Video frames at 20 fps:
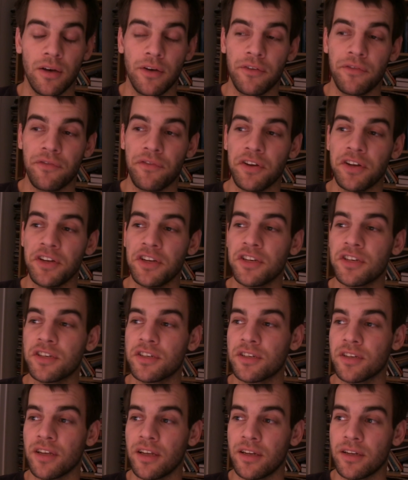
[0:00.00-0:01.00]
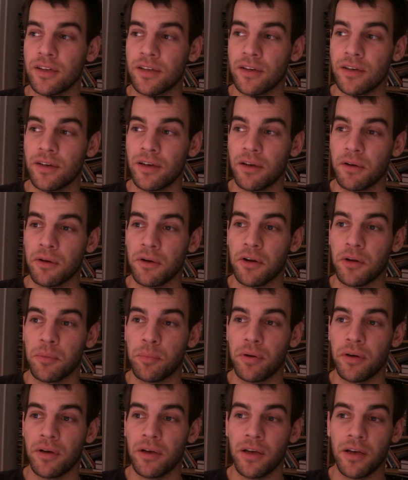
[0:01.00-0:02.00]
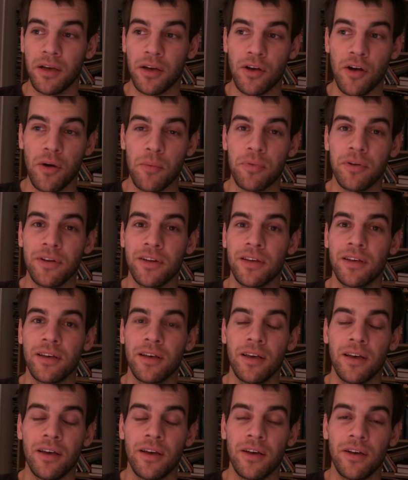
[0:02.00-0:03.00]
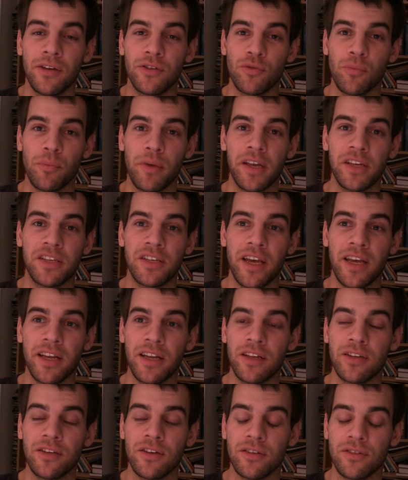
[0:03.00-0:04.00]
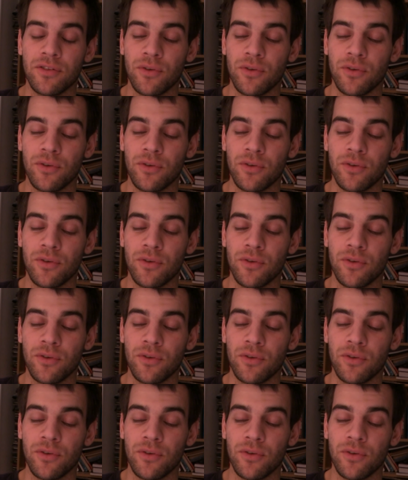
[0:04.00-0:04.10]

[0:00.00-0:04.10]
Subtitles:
finished, and I'm gonna pay a company to maintain it.